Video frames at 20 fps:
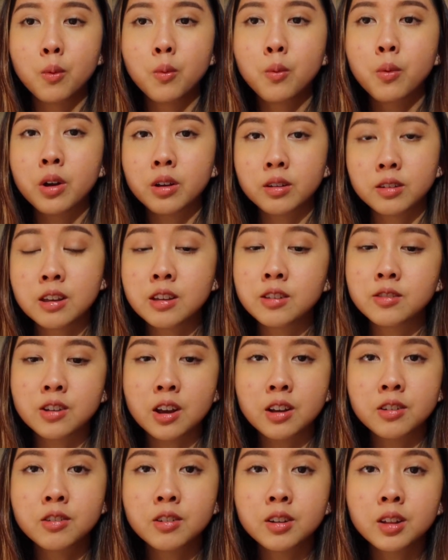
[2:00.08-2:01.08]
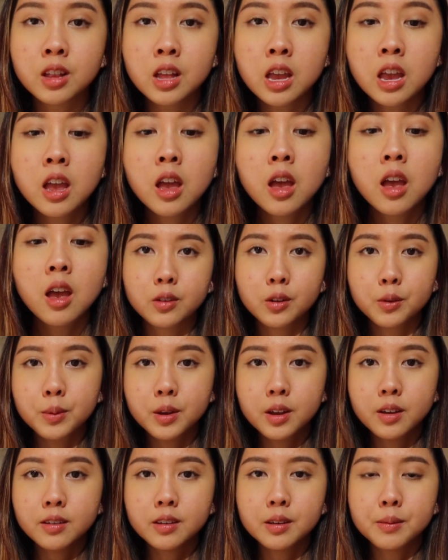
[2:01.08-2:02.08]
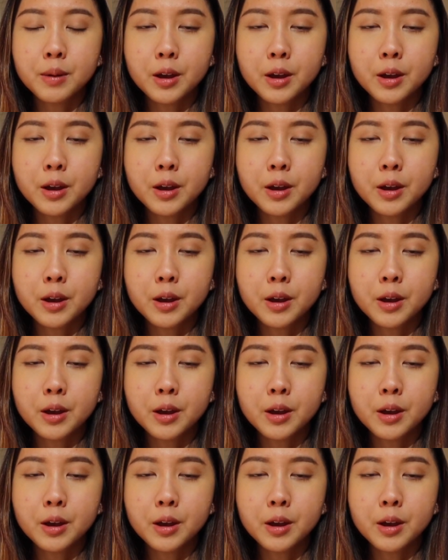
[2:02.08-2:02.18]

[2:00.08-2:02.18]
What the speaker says: works in generally. So because the